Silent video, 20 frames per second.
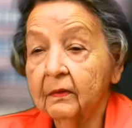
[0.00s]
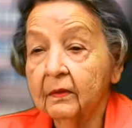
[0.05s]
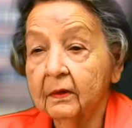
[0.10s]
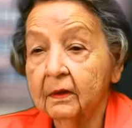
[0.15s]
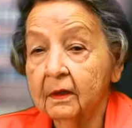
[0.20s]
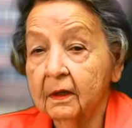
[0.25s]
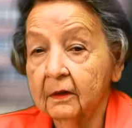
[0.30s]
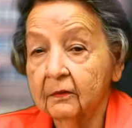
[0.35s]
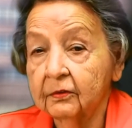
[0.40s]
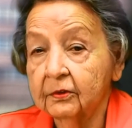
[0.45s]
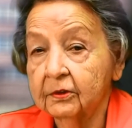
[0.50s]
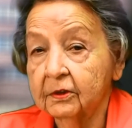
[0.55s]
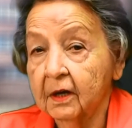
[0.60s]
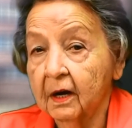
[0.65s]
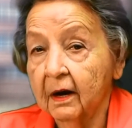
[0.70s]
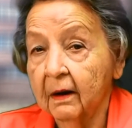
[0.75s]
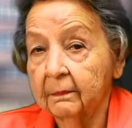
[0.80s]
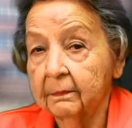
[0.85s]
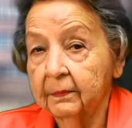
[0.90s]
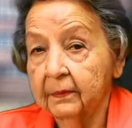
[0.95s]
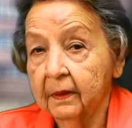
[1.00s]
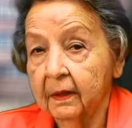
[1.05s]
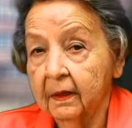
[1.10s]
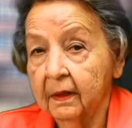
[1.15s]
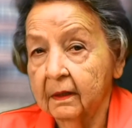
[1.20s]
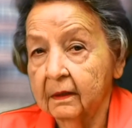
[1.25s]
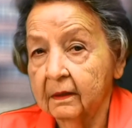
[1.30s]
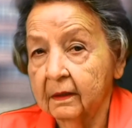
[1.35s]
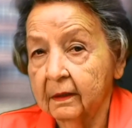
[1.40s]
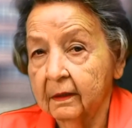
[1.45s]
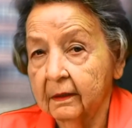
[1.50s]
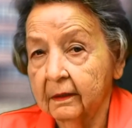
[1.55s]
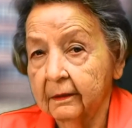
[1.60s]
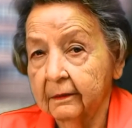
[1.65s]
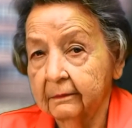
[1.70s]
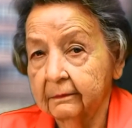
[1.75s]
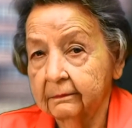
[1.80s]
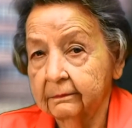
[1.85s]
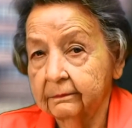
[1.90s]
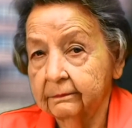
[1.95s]
the gift shop in
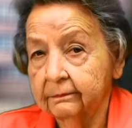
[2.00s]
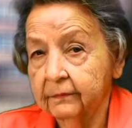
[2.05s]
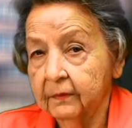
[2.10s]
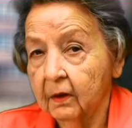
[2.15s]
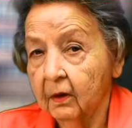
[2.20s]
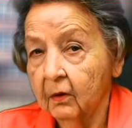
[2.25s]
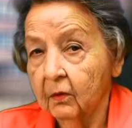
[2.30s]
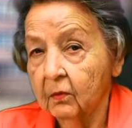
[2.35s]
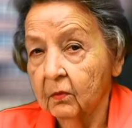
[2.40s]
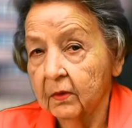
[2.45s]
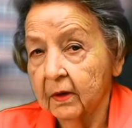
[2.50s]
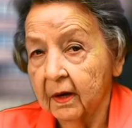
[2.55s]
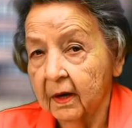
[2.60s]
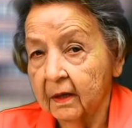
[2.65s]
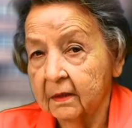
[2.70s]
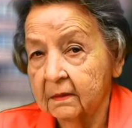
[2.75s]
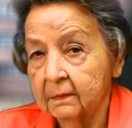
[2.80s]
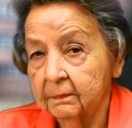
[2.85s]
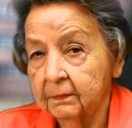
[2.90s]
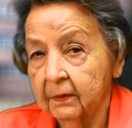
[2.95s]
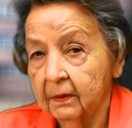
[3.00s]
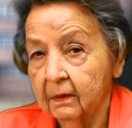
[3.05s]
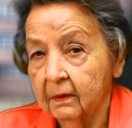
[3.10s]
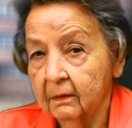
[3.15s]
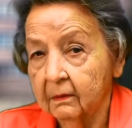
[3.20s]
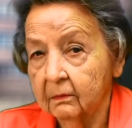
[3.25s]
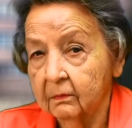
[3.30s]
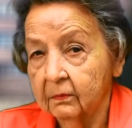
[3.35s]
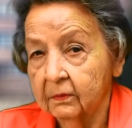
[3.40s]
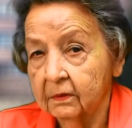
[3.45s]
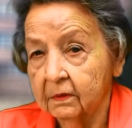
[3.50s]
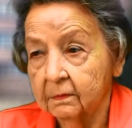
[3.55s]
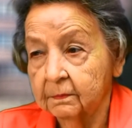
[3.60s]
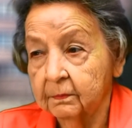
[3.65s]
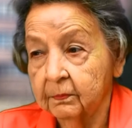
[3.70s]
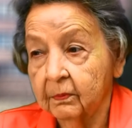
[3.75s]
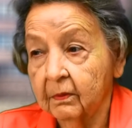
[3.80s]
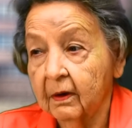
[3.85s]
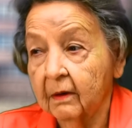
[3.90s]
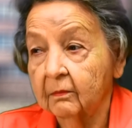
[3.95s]
the old hospital was
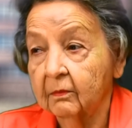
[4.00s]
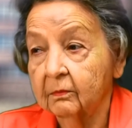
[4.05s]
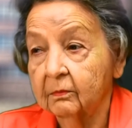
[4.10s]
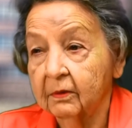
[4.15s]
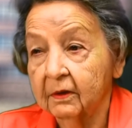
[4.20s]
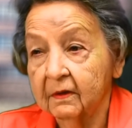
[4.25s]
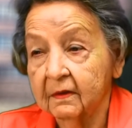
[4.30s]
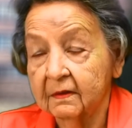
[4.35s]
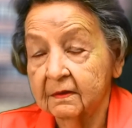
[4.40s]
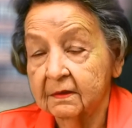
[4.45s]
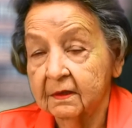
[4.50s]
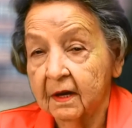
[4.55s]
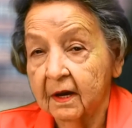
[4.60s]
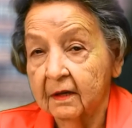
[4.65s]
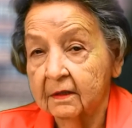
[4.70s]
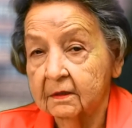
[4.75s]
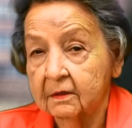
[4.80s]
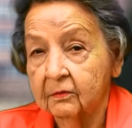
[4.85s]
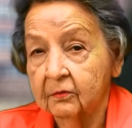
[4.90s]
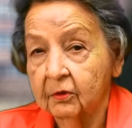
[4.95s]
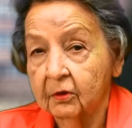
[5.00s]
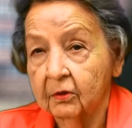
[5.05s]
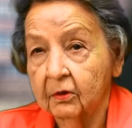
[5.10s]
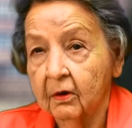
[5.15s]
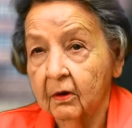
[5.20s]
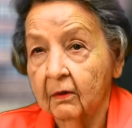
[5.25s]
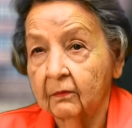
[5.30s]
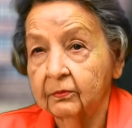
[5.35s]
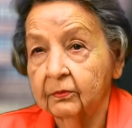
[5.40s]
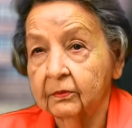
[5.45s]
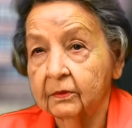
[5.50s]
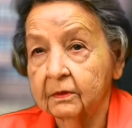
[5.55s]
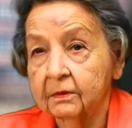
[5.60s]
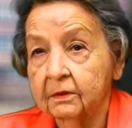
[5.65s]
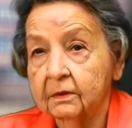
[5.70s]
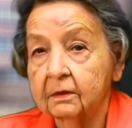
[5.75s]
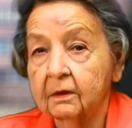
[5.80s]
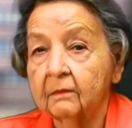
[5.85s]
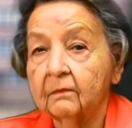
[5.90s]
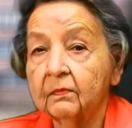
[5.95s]
probably the size of your
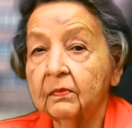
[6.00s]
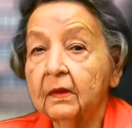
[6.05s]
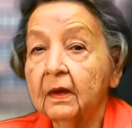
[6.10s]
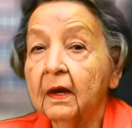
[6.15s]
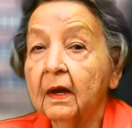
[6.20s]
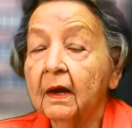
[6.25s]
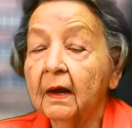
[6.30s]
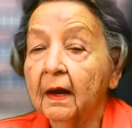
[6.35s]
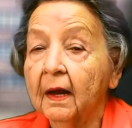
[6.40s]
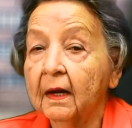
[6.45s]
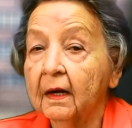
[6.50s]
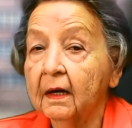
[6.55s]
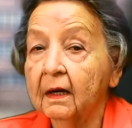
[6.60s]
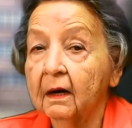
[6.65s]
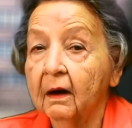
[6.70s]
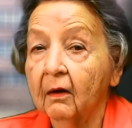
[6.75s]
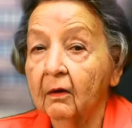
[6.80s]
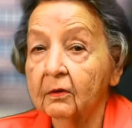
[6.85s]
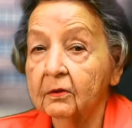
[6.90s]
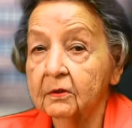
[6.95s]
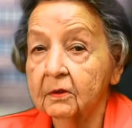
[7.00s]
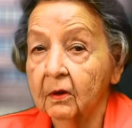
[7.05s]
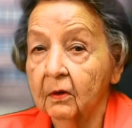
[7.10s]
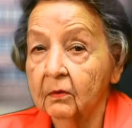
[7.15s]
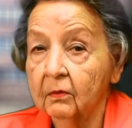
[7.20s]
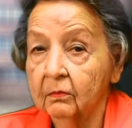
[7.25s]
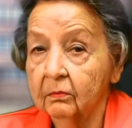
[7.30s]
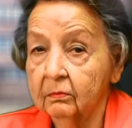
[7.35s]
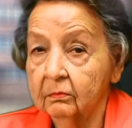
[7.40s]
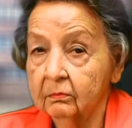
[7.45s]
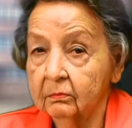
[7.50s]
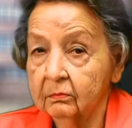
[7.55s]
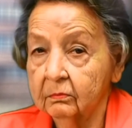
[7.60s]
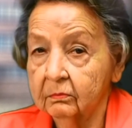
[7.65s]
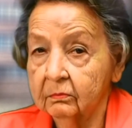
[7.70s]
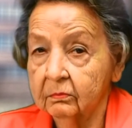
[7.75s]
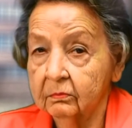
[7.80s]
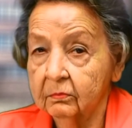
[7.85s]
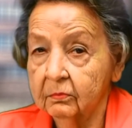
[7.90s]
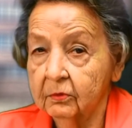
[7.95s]
office, and it also
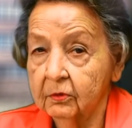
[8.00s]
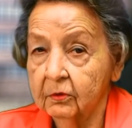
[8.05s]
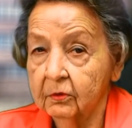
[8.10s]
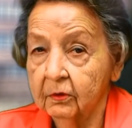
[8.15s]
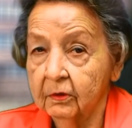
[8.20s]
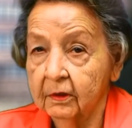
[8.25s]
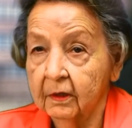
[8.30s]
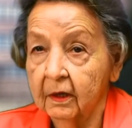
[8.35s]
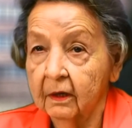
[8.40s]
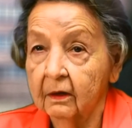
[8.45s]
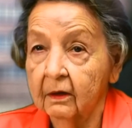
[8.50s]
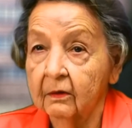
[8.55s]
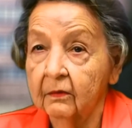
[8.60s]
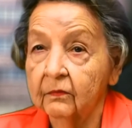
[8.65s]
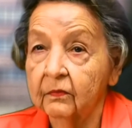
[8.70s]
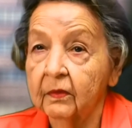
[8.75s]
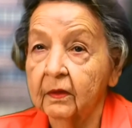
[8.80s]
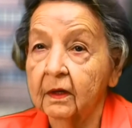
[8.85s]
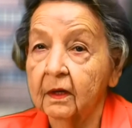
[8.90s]
took care of